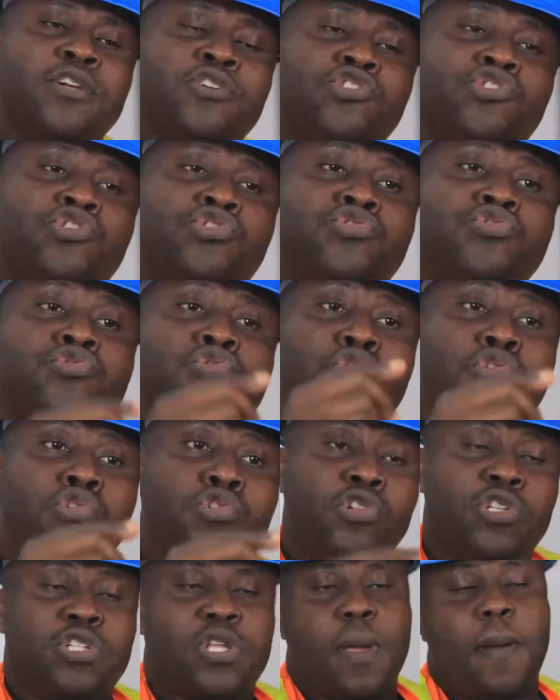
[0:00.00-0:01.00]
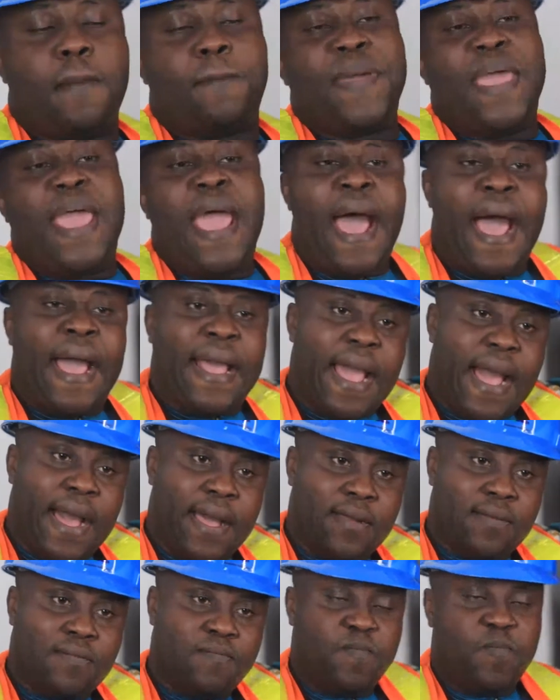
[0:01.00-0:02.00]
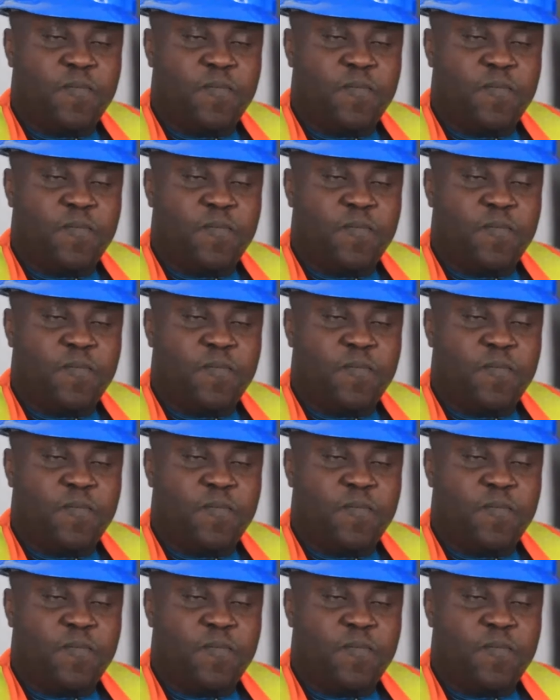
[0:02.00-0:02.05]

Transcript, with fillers: should be higher